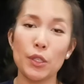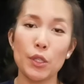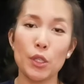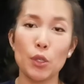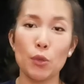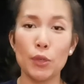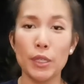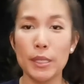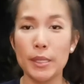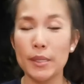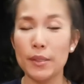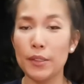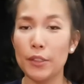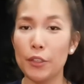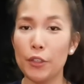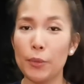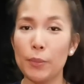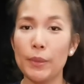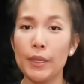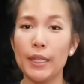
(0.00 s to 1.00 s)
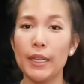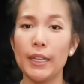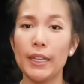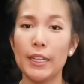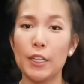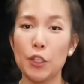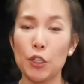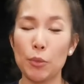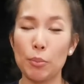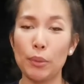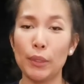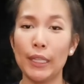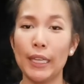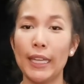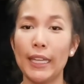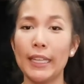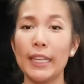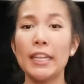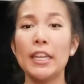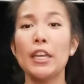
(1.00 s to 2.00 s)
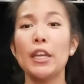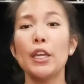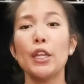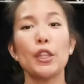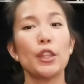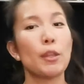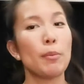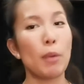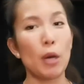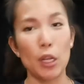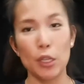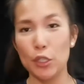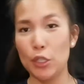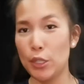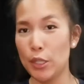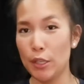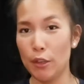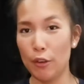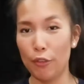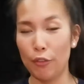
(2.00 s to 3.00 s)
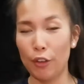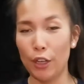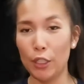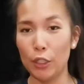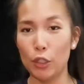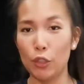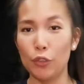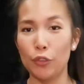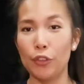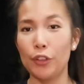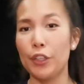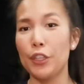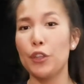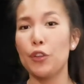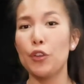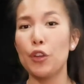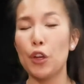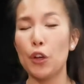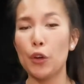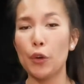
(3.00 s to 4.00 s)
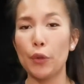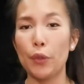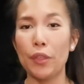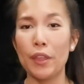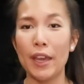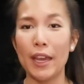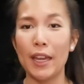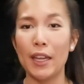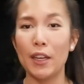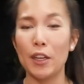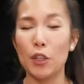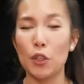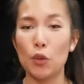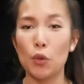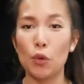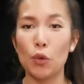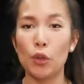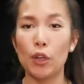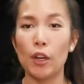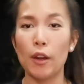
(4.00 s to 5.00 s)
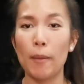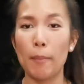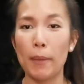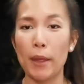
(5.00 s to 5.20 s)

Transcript: to twist a little bit in your plank, the ball is just gonna fall over and you know that your